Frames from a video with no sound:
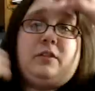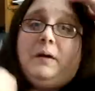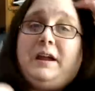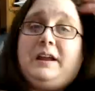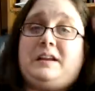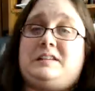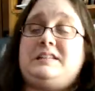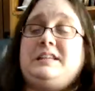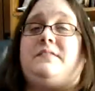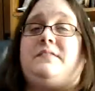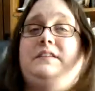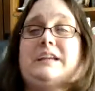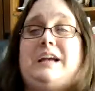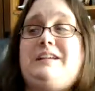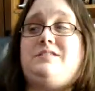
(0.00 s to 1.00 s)
the way it is.
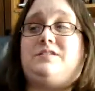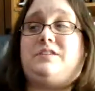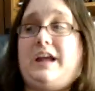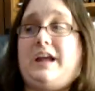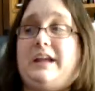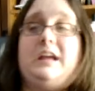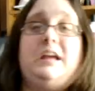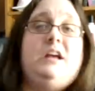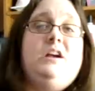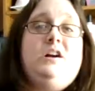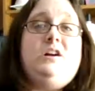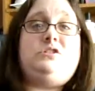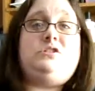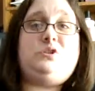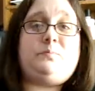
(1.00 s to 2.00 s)
Even yesterday
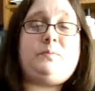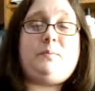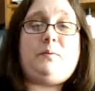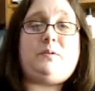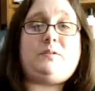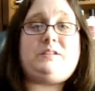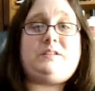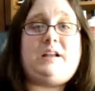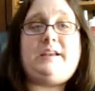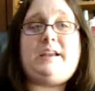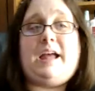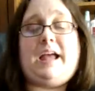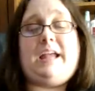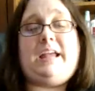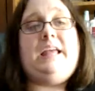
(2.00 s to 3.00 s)
on Super Bowl
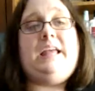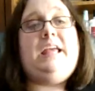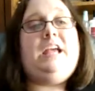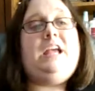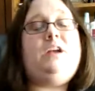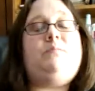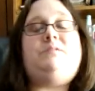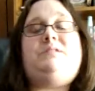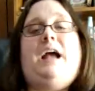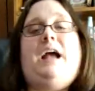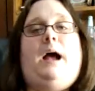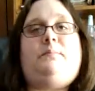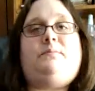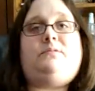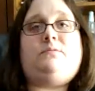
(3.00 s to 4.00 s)
Sunday, it was
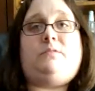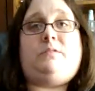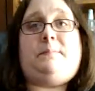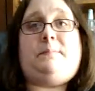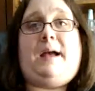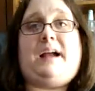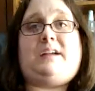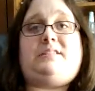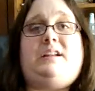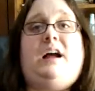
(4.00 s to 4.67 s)
absolutely packed,